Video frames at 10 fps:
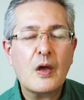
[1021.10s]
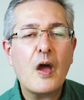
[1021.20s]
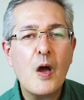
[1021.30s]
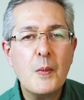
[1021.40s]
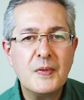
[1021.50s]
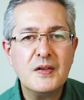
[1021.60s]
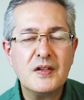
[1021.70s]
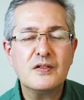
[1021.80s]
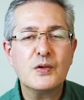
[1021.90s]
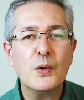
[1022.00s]
I hope this
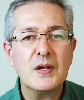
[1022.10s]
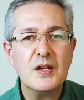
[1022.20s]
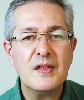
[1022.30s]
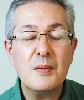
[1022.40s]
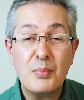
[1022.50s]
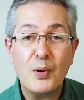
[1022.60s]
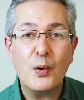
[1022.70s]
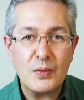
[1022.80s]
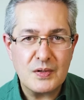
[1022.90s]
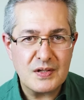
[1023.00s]
has taught you the
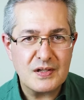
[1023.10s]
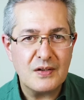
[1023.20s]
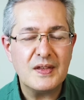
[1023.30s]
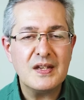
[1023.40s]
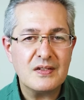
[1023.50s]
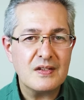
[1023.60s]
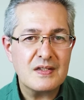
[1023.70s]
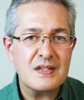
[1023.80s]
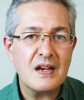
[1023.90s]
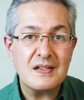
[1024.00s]
importance of these
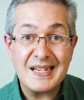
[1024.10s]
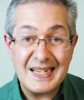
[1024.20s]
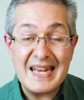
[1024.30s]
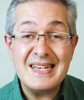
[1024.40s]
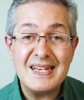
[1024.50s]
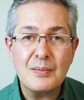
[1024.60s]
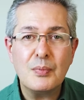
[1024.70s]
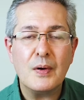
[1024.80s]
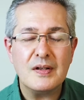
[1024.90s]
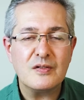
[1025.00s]
starting and ending
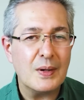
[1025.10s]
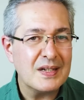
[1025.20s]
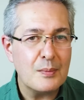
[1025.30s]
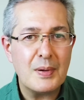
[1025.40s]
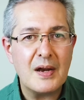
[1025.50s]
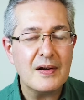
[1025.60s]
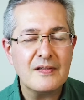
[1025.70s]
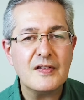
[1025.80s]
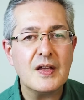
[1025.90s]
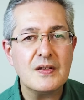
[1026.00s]
points when comparing
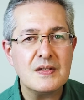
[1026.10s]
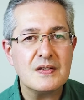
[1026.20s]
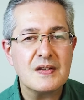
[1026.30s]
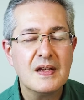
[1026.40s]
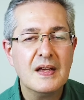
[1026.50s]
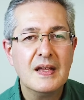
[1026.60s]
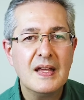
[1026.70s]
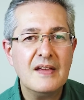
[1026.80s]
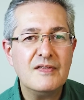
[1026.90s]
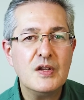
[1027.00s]
funds.
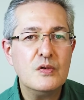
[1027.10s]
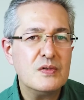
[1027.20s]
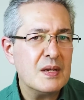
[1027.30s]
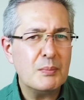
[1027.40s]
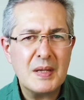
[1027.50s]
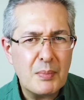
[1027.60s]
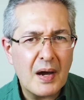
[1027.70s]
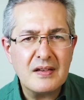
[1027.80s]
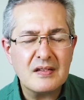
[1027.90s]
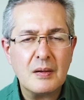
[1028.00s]
If you simply
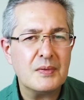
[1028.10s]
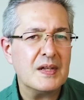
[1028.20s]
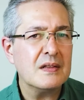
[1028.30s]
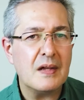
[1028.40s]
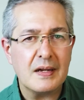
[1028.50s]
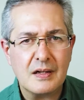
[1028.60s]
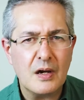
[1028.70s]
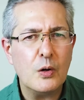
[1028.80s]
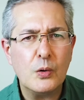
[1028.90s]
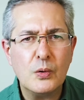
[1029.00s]
buy something like
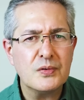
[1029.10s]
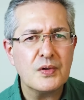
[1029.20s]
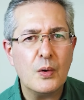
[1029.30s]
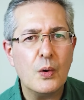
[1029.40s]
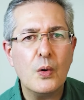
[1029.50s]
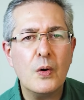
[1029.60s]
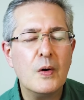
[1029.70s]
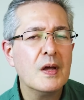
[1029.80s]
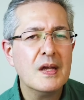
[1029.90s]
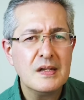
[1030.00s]
gold
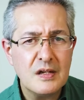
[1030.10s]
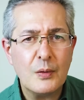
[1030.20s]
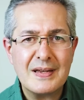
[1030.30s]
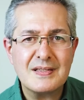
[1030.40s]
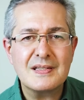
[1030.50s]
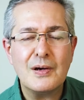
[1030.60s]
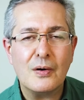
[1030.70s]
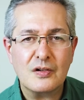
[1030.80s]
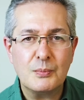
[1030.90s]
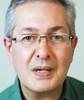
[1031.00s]
or US
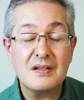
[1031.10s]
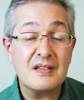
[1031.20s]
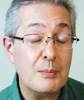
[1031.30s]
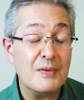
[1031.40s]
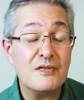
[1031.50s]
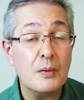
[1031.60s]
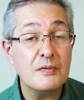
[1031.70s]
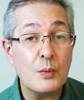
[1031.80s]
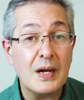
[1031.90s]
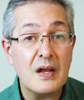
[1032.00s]
stocks because they
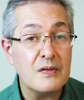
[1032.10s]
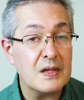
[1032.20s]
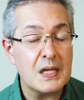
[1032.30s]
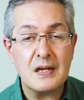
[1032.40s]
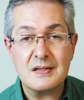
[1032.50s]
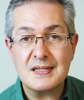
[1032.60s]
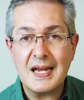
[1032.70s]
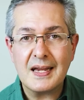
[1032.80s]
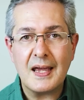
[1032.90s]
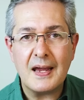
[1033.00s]
performed well over the last
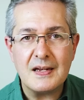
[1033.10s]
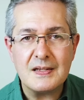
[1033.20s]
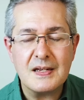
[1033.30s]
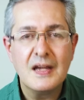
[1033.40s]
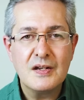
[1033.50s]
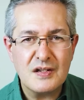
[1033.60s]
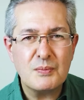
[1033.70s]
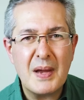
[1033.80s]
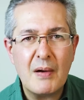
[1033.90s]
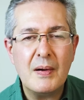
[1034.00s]
decade, just
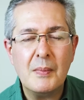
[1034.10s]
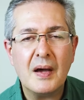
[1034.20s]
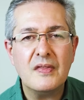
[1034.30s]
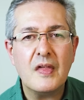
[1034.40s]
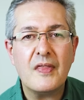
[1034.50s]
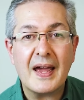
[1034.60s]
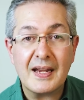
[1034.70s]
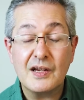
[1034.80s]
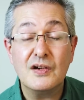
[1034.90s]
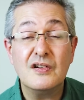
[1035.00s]
bear in mind that
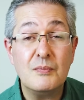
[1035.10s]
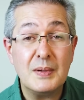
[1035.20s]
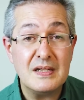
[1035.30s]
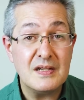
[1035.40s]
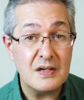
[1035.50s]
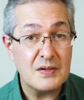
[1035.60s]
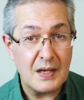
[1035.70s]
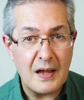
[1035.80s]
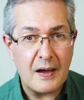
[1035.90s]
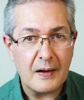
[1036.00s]
that could have been due to
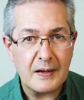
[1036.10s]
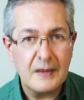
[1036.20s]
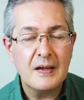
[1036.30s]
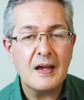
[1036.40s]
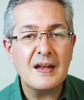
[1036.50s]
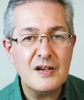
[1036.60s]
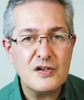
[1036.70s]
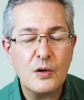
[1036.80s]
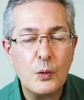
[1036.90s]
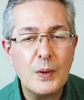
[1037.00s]
luck. And you
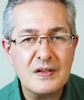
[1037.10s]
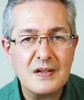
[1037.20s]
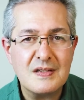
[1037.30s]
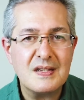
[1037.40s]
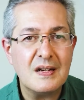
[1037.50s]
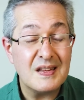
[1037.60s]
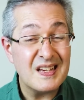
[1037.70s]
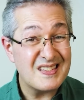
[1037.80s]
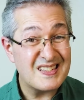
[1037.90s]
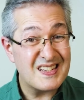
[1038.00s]
should always consider the
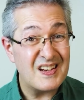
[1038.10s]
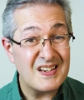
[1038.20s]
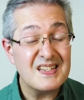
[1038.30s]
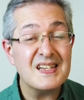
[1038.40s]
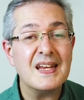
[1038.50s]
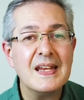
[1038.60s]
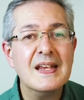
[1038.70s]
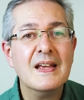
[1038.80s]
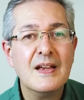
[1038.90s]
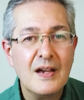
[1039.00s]
uncertainty
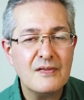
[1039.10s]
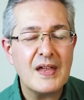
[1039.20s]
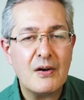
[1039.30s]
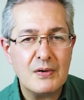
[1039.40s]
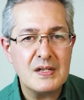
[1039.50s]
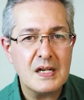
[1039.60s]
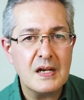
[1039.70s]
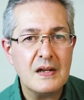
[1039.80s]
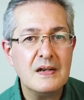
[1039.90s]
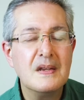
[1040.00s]
of that
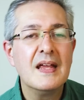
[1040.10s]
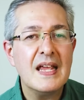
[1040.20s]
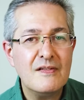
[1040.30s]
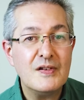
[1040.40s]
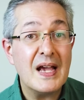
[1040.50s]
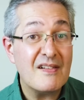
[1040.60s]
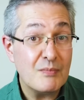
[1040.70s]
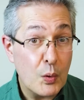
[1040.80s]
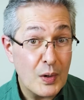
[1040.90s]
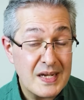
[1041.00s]
return if you have
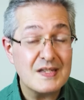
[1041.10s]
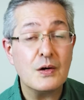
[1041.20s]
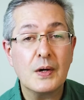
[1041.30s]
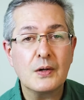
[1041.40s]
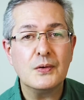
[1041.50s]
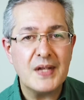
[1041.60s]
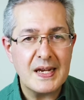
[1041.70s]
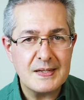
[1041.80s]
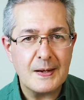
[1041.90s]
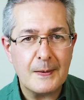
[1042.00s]
more historical
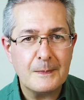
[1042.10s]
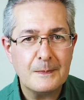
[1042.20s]
data.